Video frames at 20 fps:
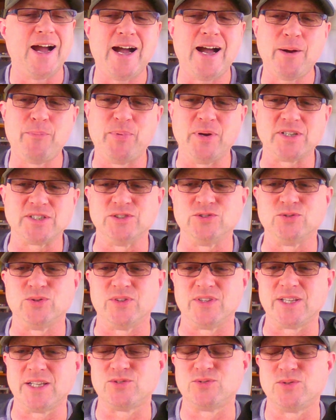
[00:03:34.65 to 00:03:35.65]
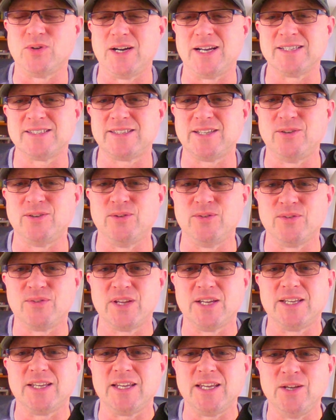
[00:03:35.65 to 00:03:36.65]
I personally don't think so. I still
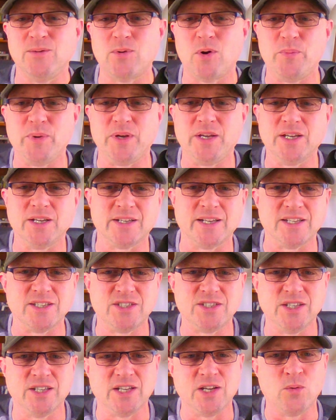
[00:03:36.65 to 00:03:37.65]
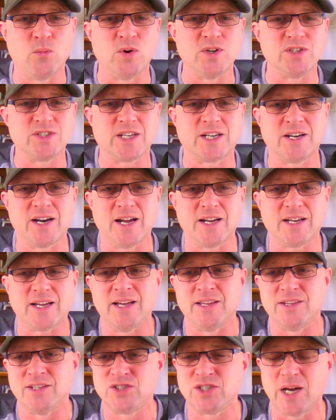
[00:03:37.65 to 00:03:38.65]
think he will be here next year. He wants a crack
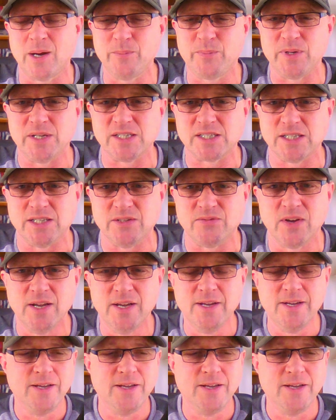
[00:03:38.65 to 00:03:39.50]
at the Champions League.